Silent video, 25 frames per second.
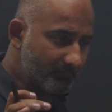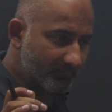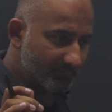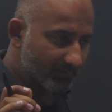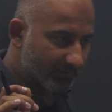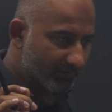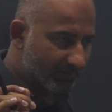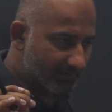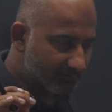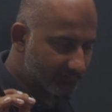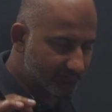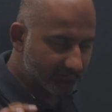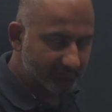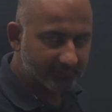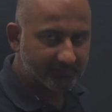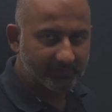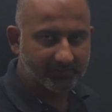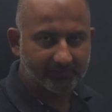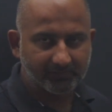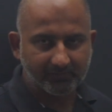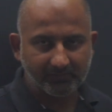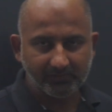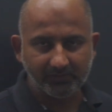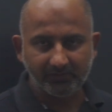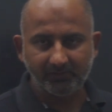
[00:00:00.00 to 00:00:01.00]

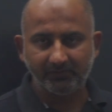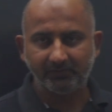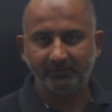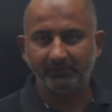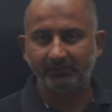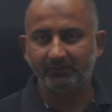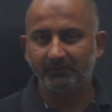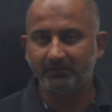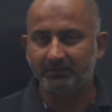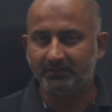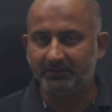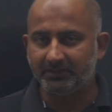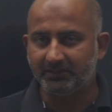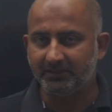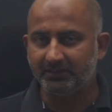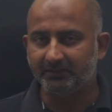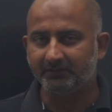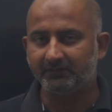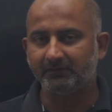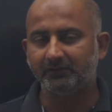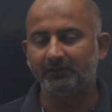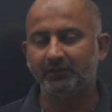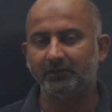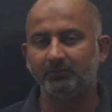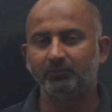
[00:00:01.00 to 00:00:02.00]
Consistency is the
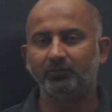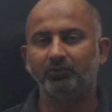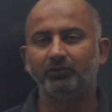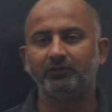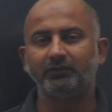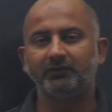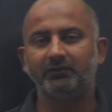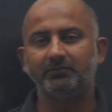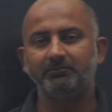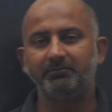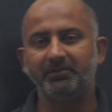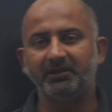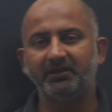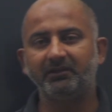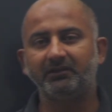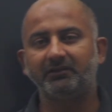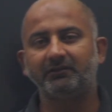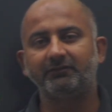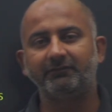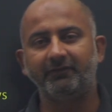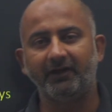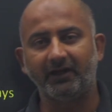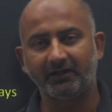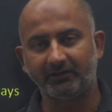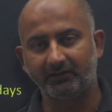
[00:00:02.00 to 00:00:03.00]
single most biggest
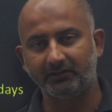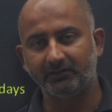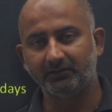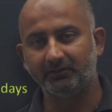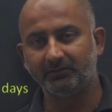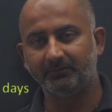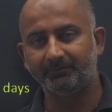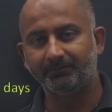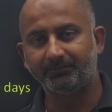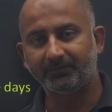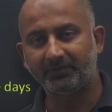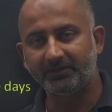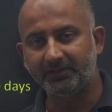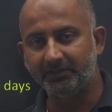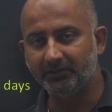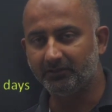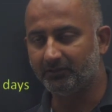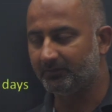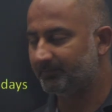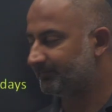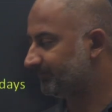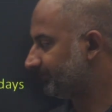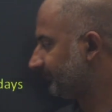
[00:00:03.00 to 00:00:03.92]
factor here.